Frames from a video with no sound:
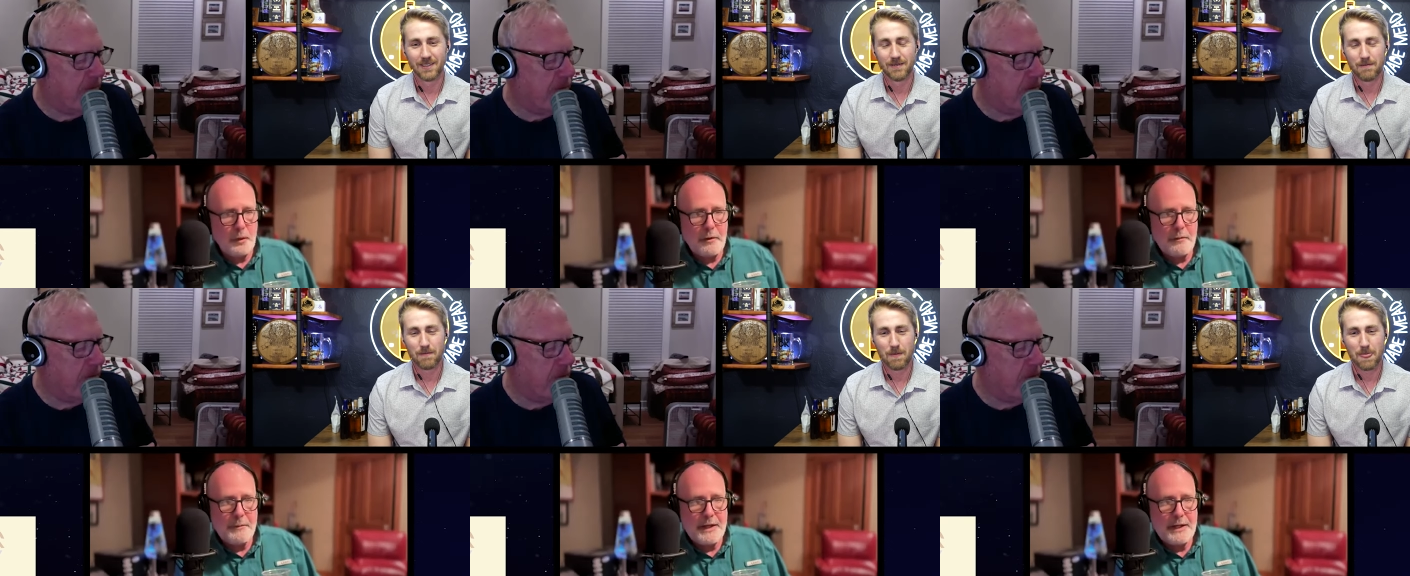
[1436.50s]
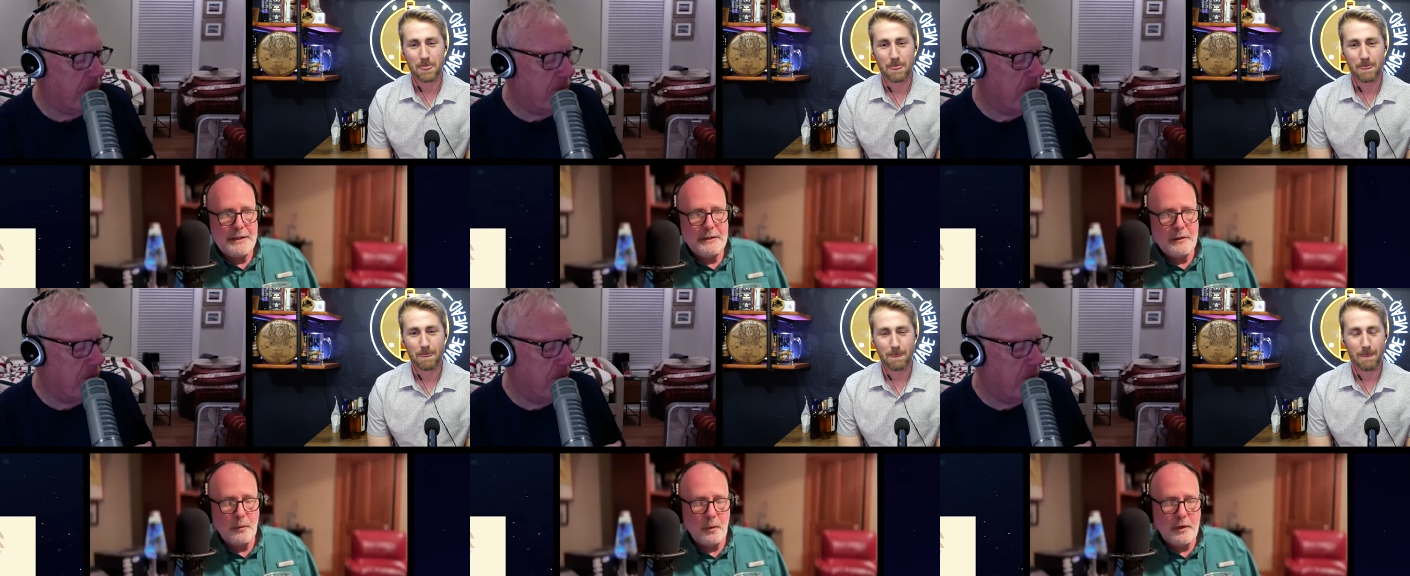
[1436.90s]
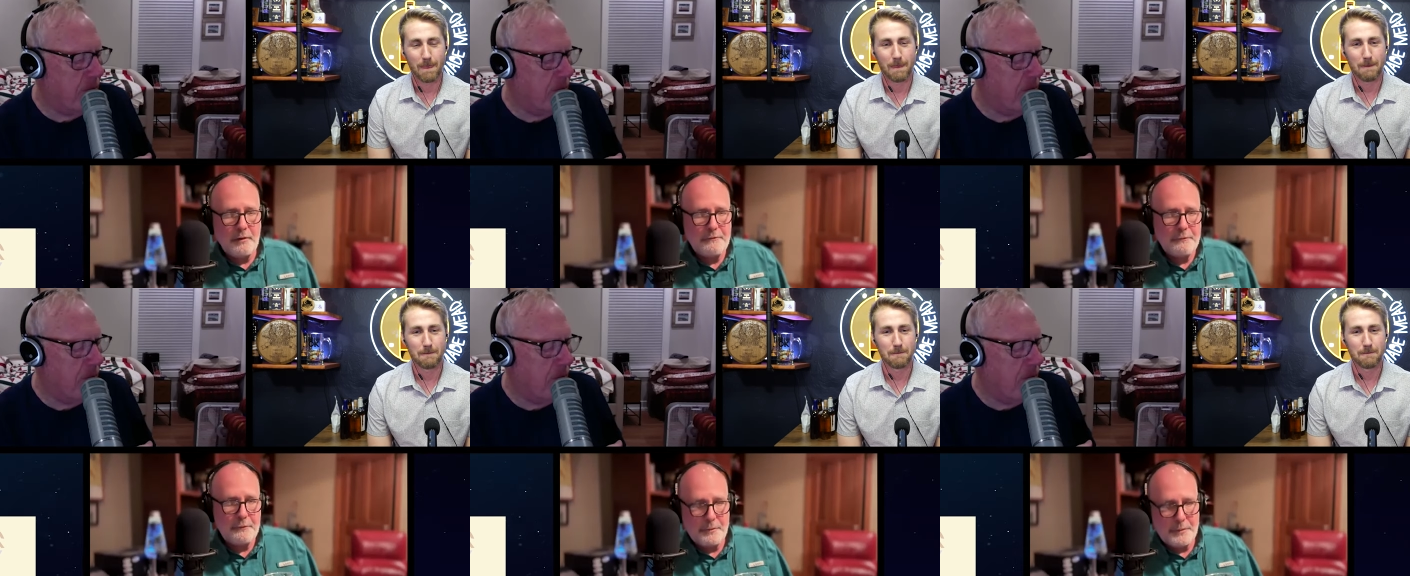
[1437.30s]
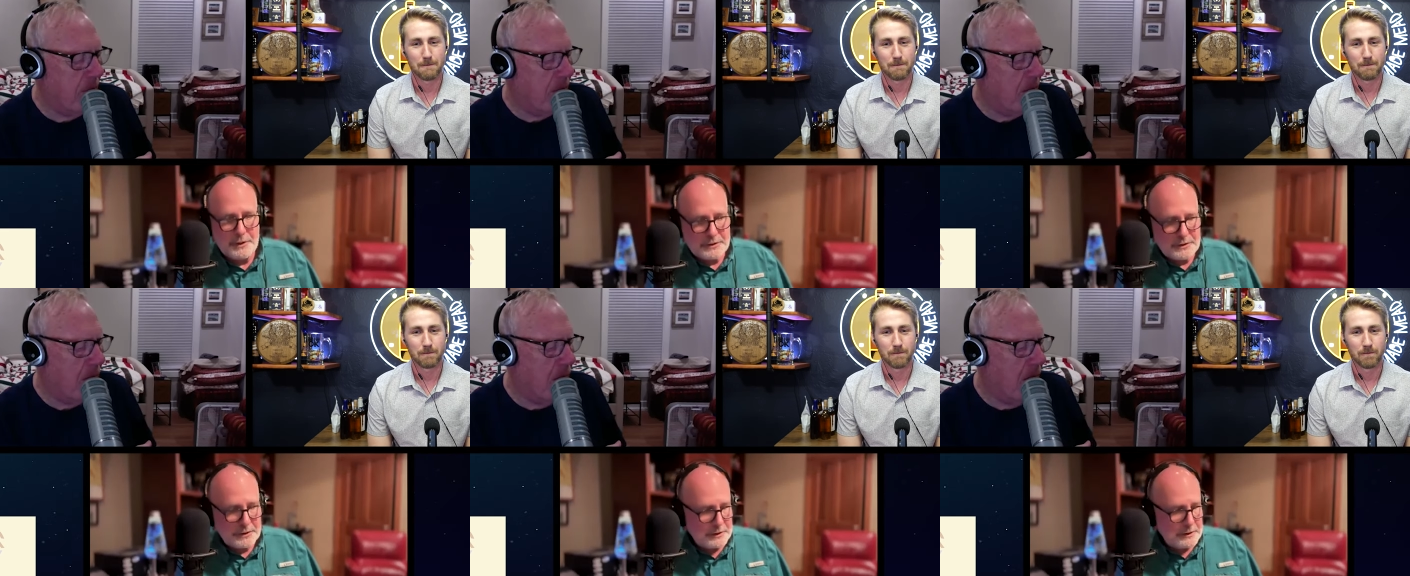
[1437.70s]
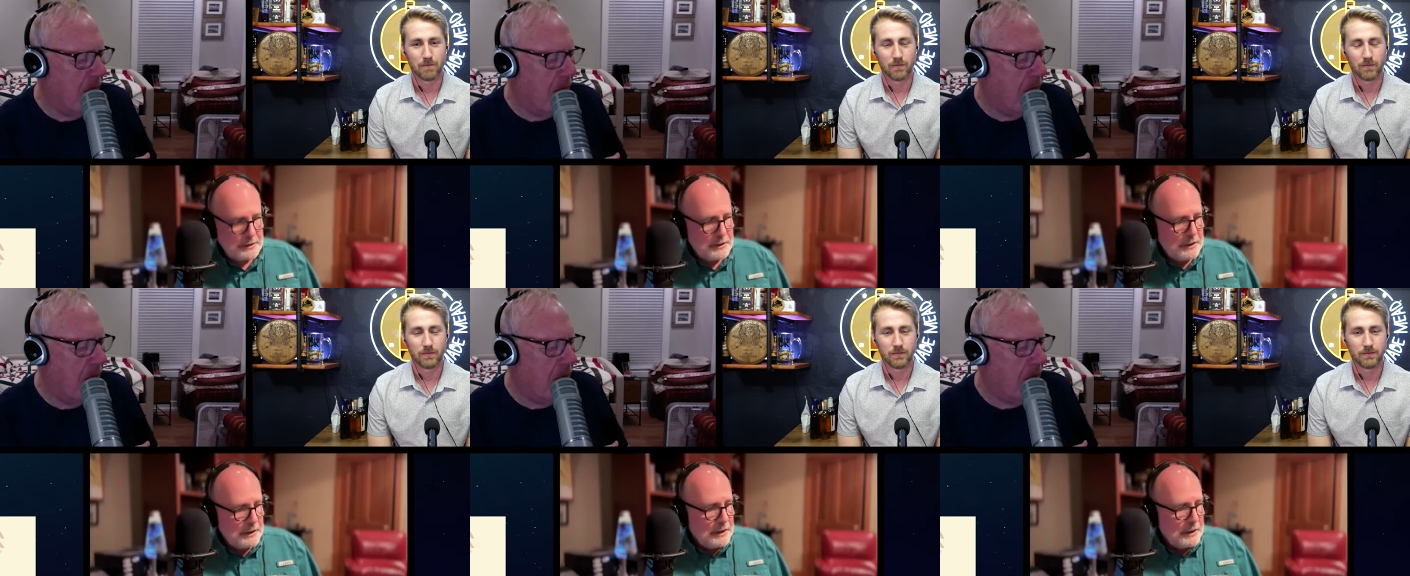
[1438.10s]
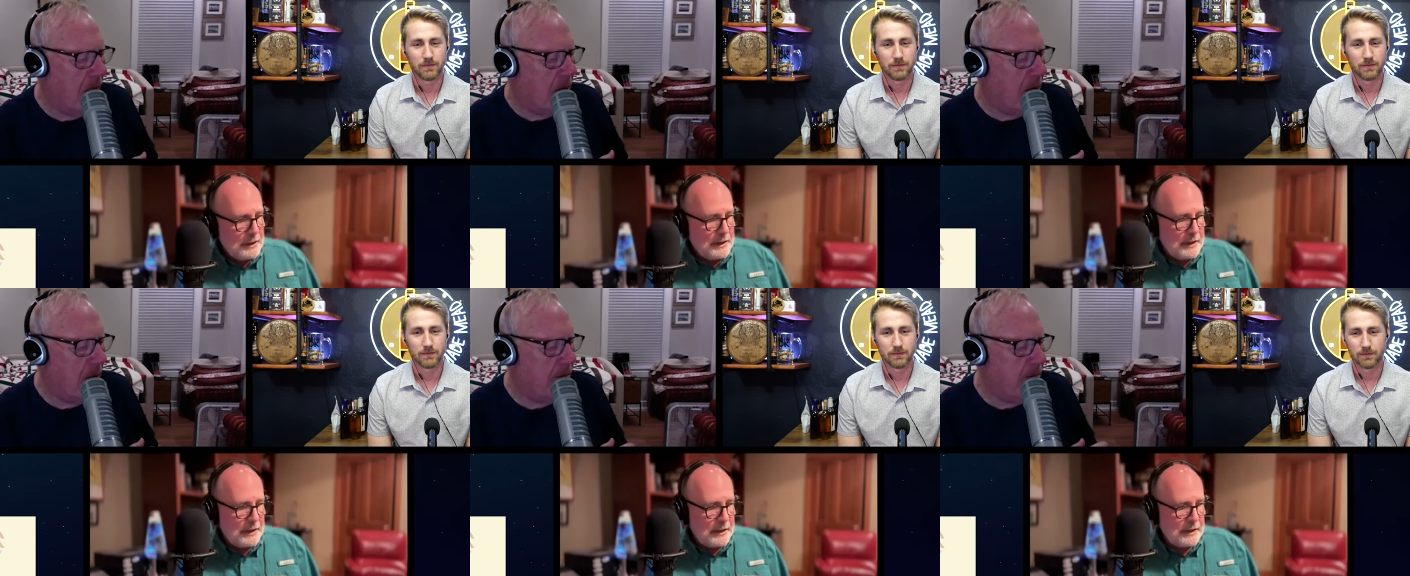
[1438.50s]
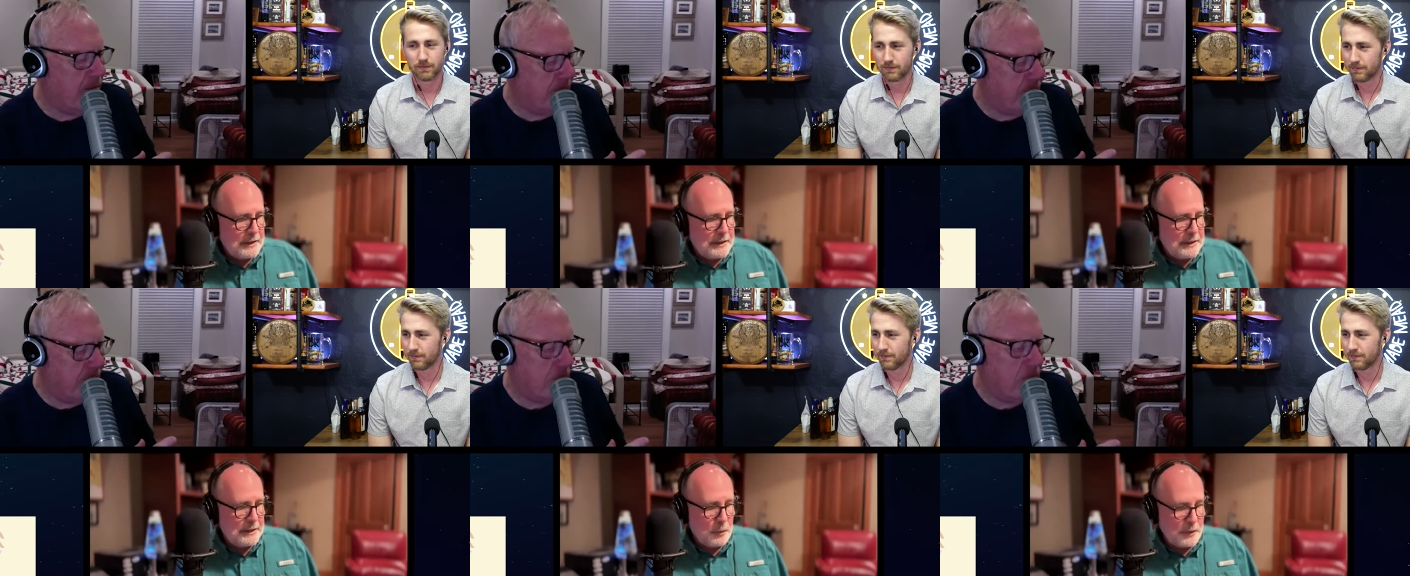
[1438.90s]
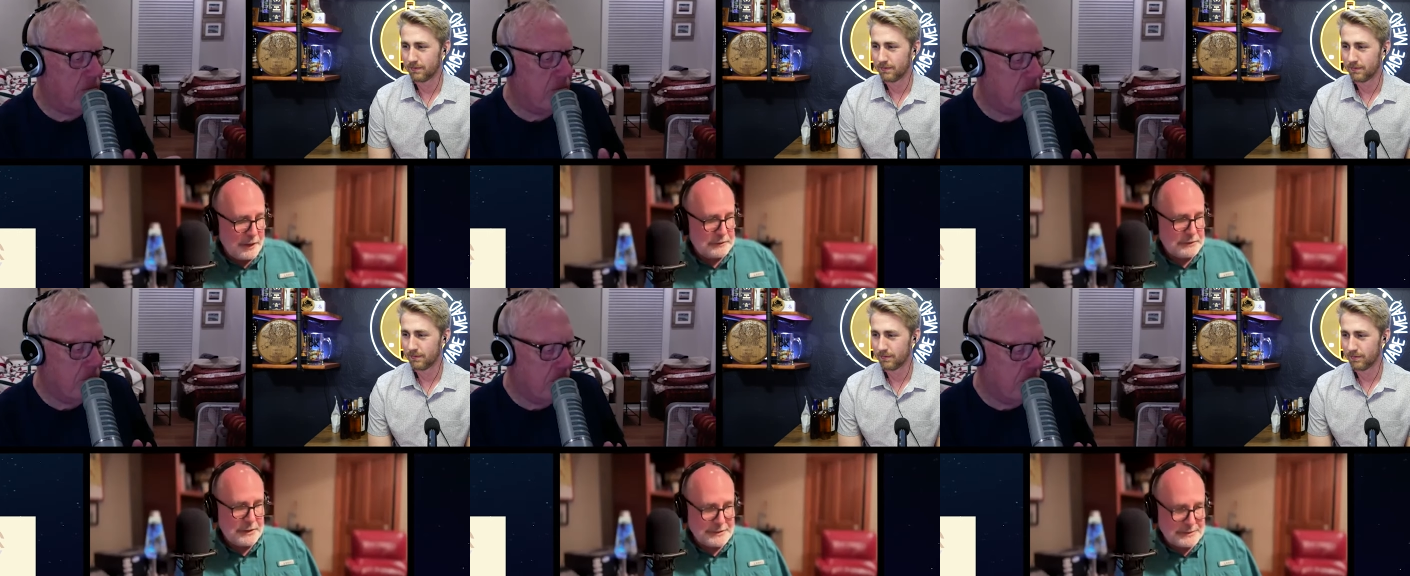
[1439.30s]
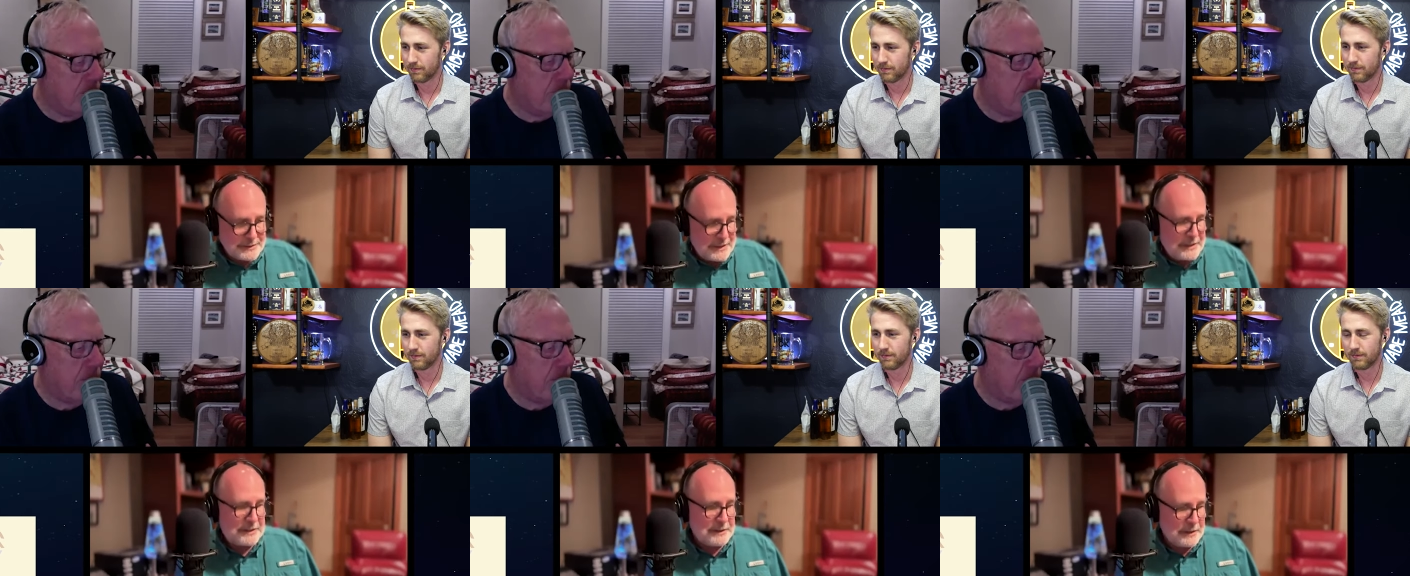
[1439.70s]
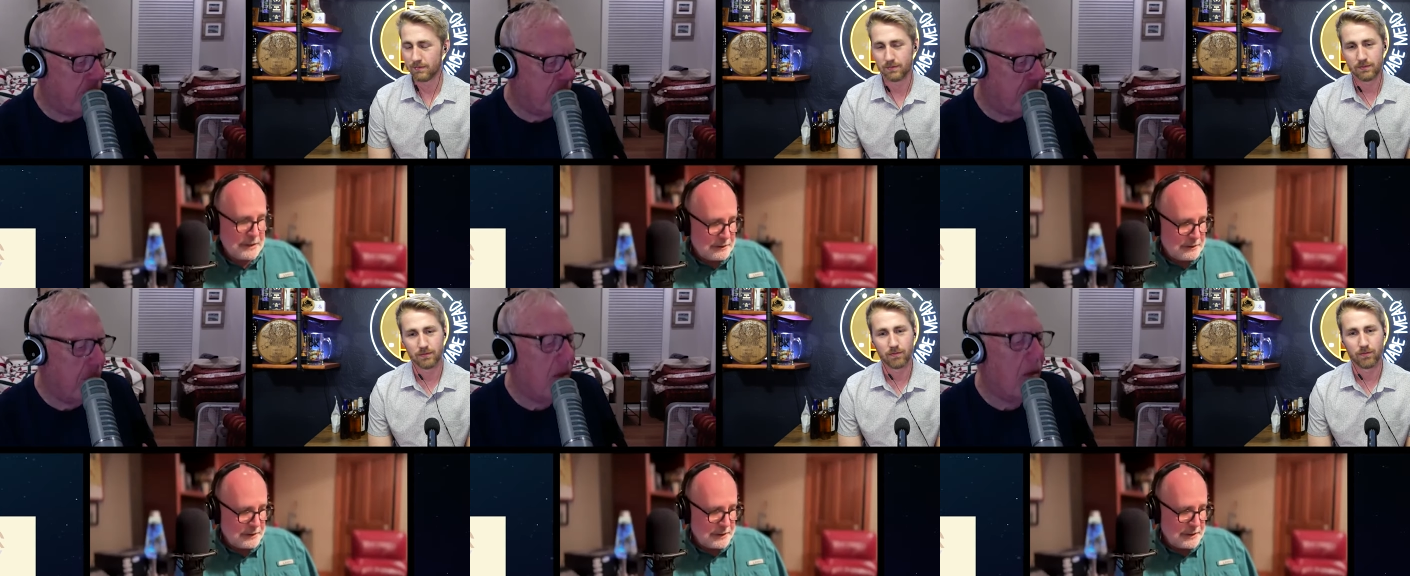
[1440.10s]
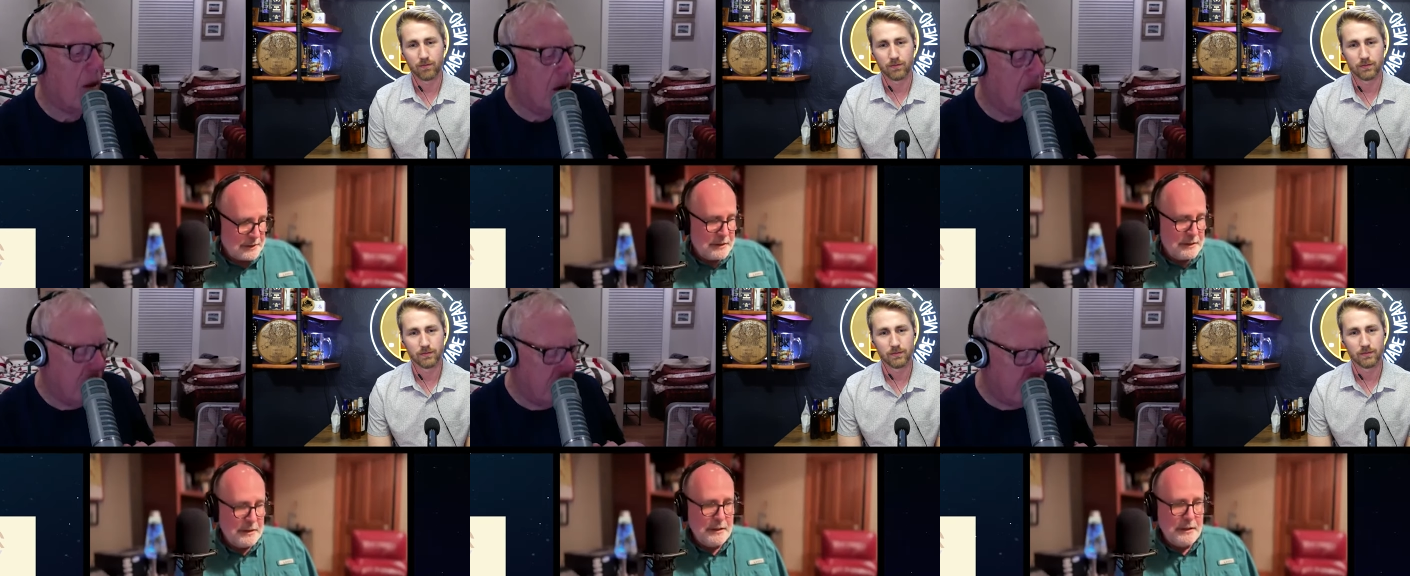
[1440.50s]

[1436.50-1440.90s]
Speaker 1: well made and well fermented and well done technically.